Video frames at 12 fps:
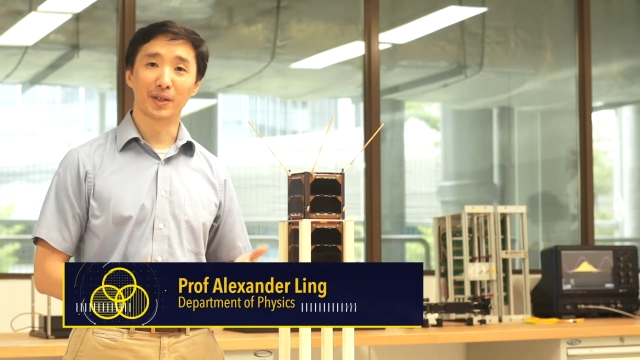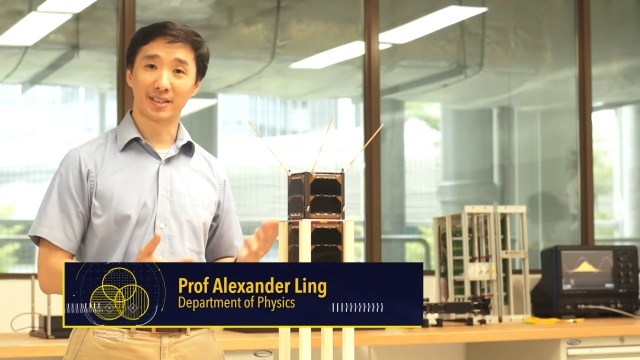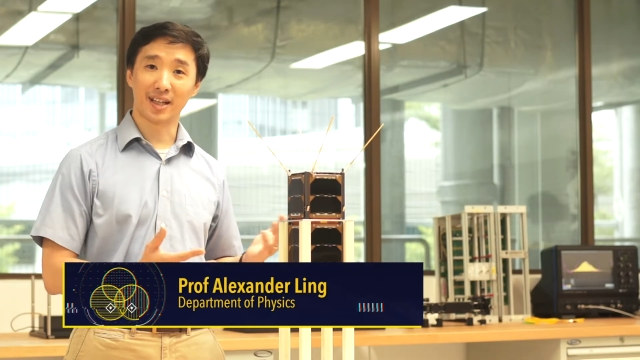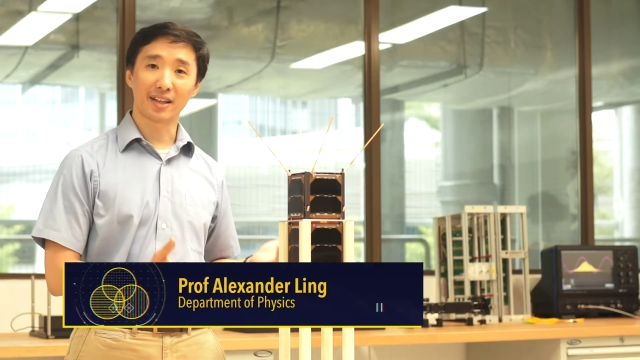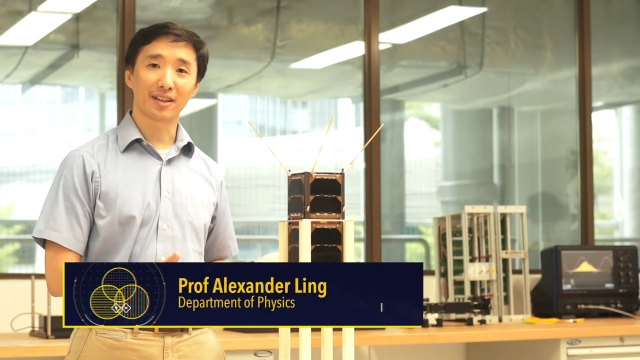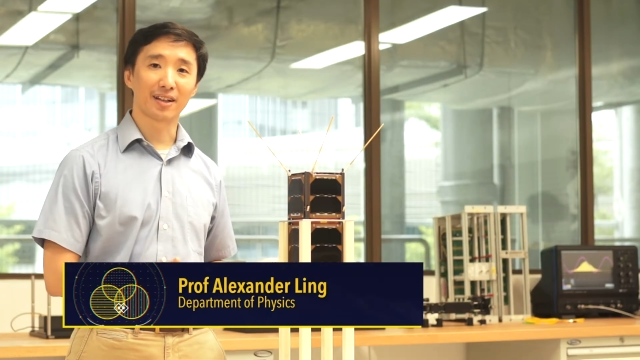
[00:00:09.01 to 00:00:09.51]
a
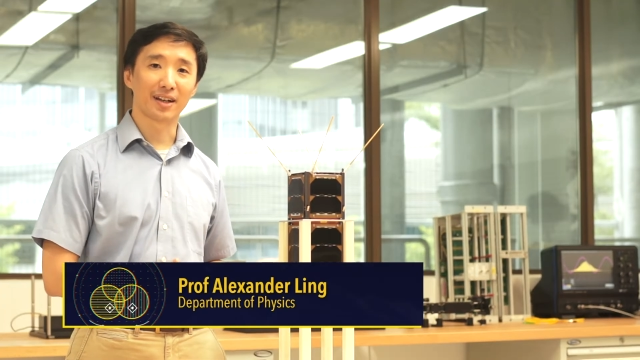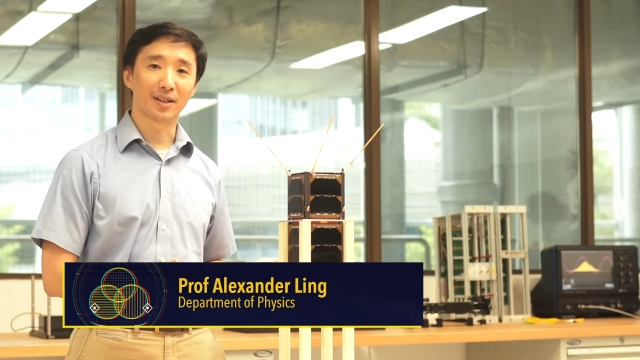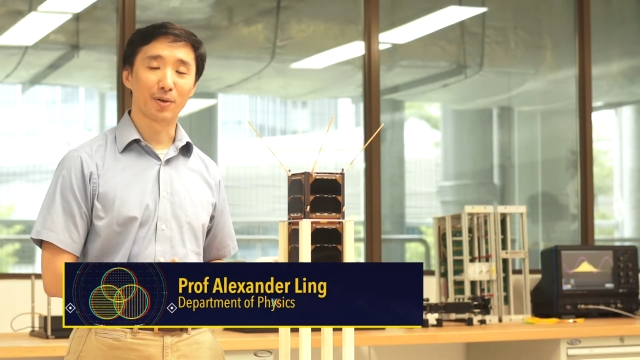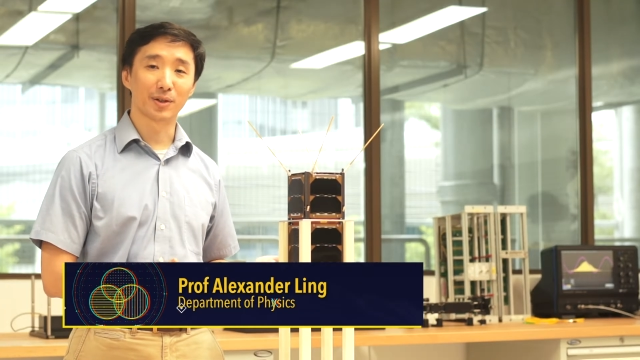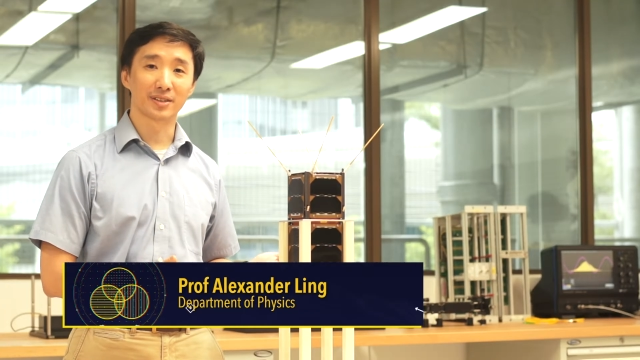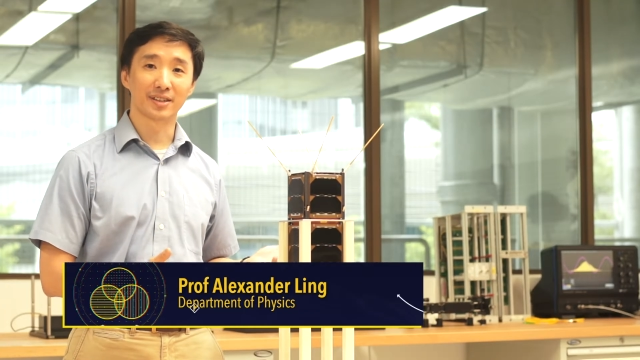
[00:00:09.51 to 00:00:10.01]
satellite
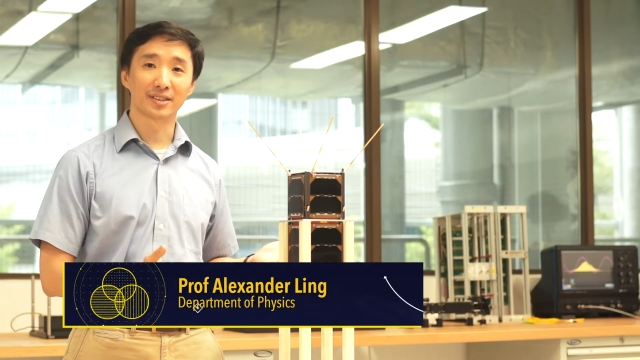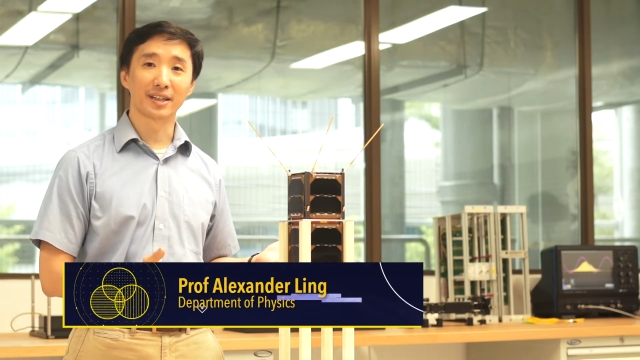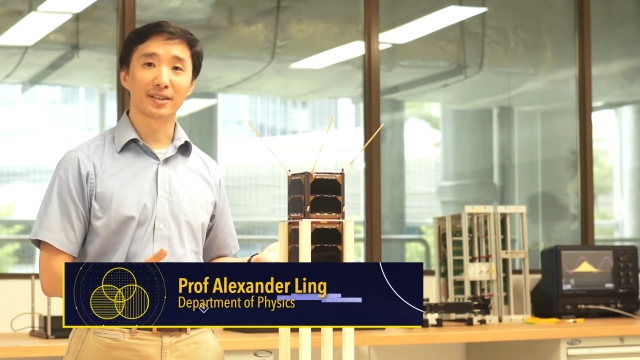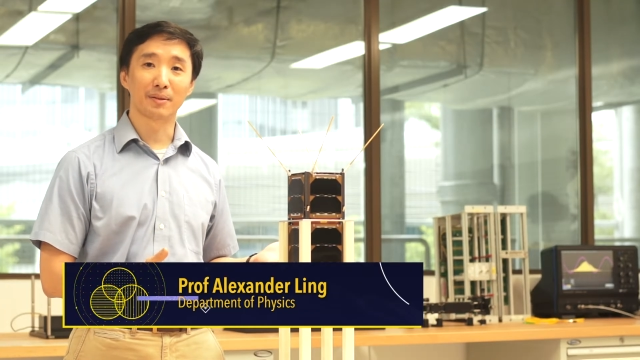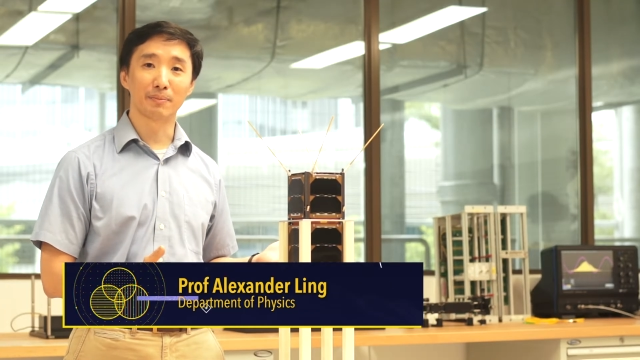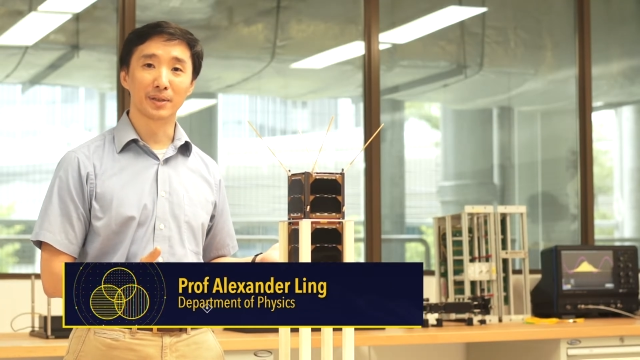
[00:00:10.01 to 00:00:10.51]
that was
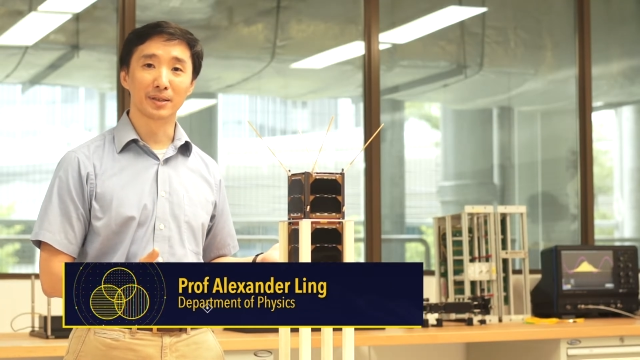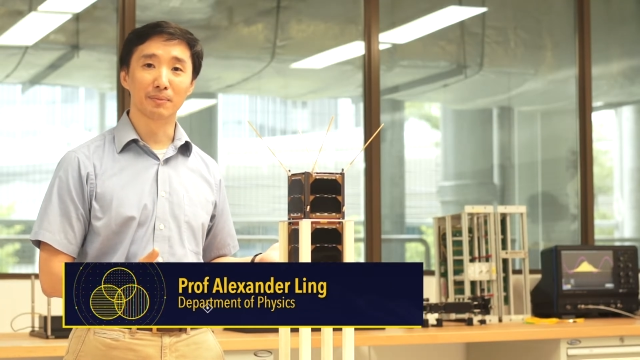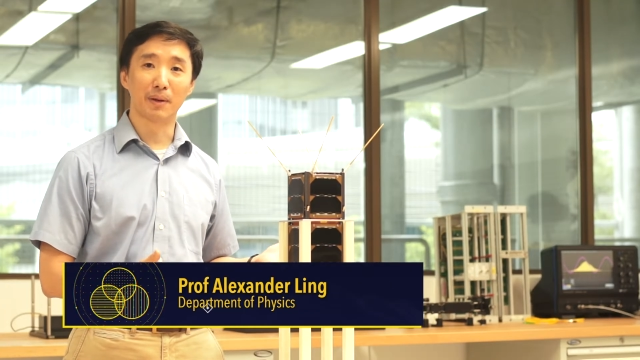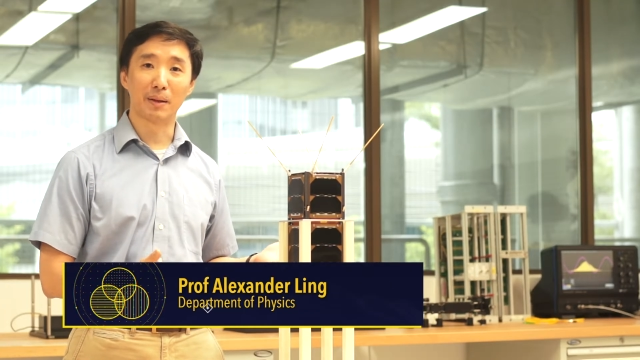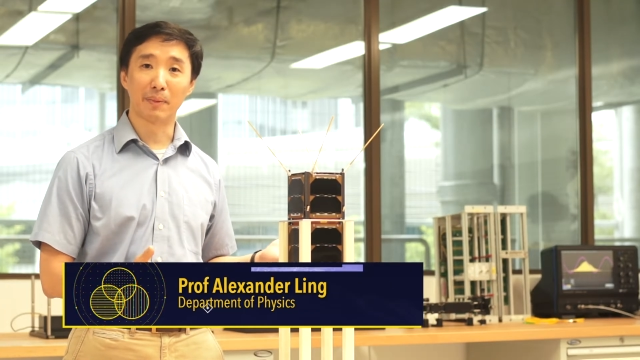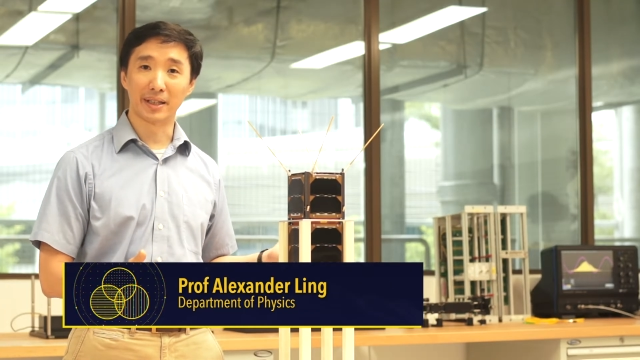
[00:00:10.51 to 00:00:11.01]
designed and built
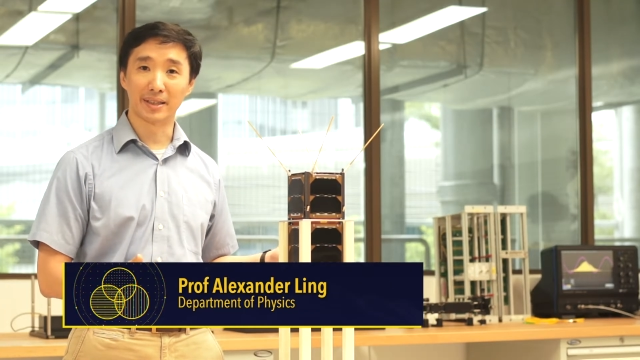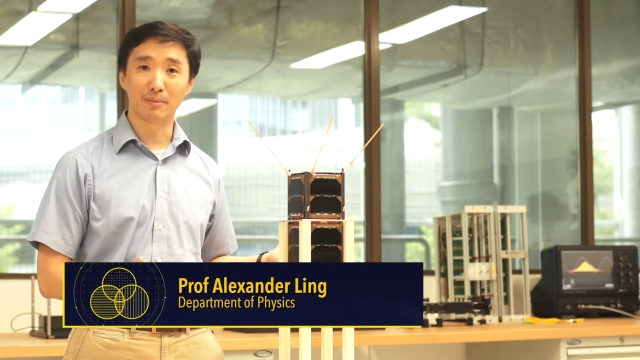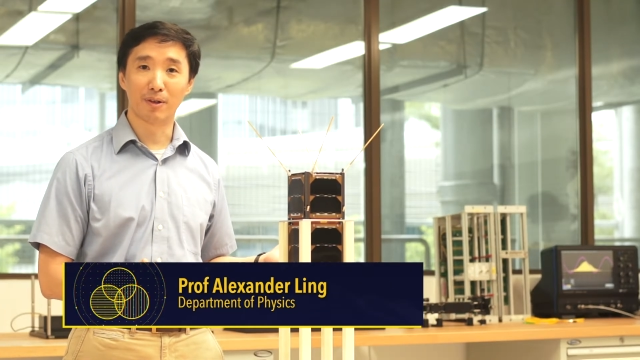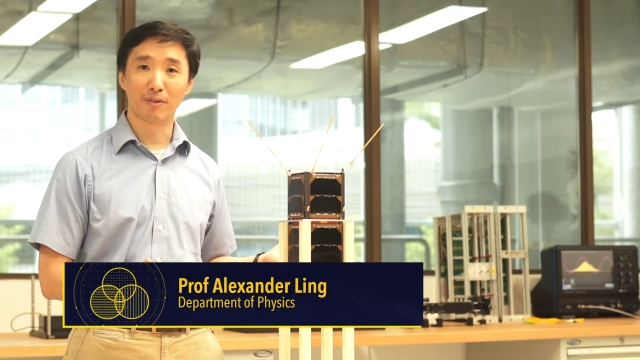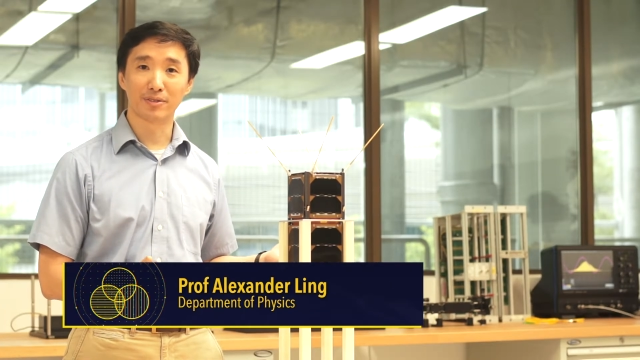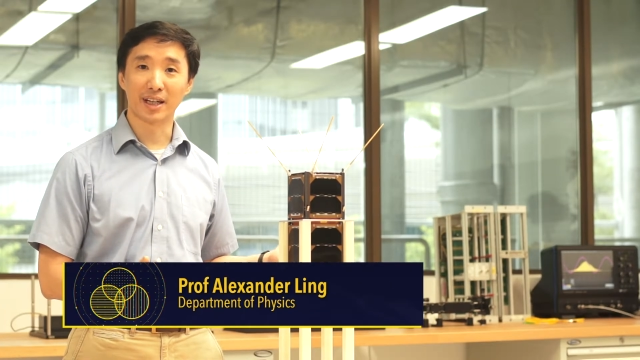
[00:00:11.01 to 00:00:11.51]
by my
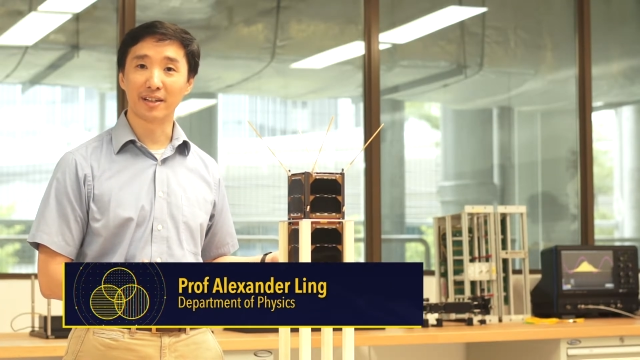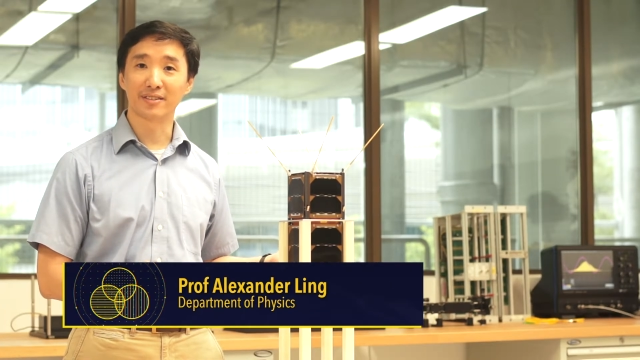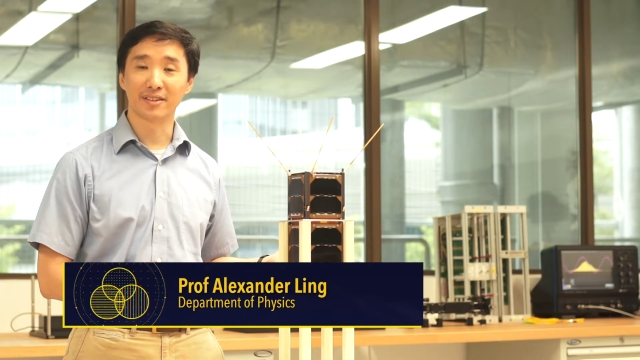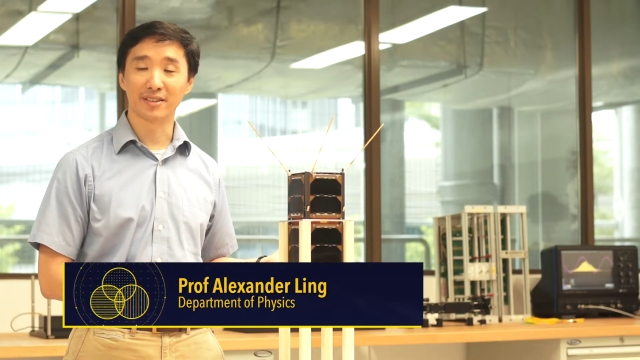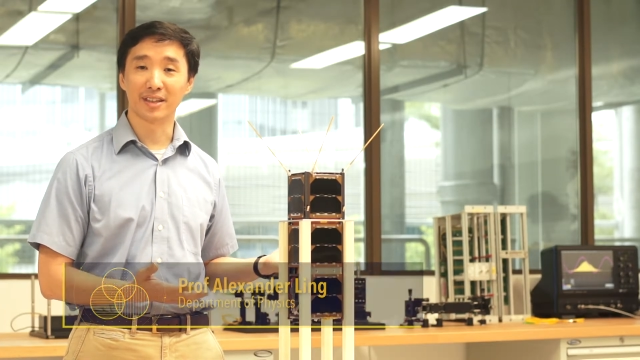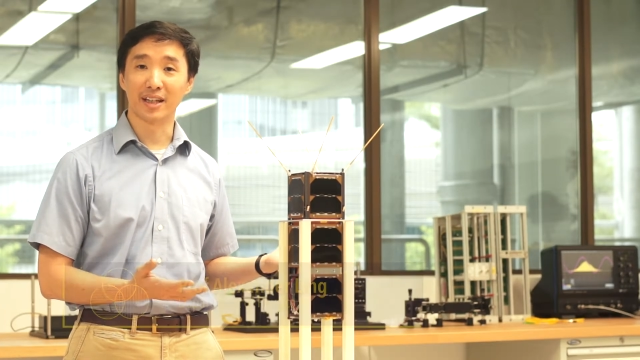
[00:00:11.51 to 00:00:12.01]
team of
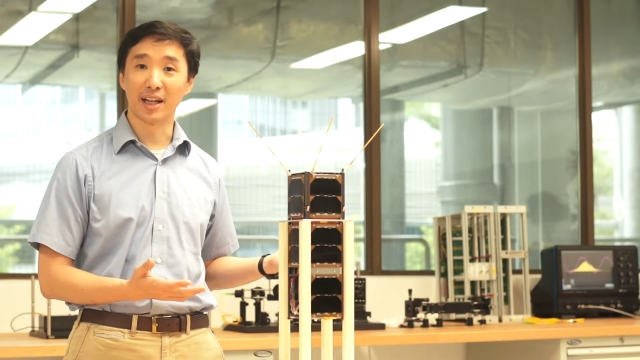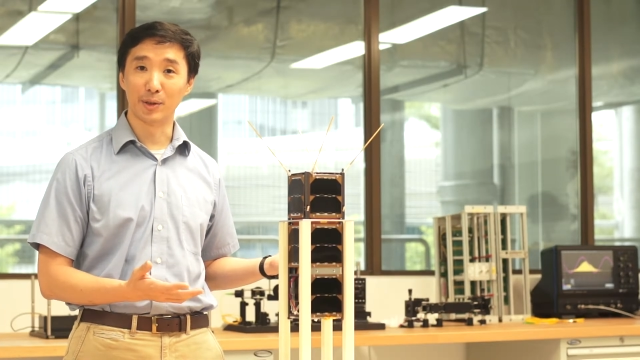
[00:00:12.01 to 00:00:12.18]
scientists at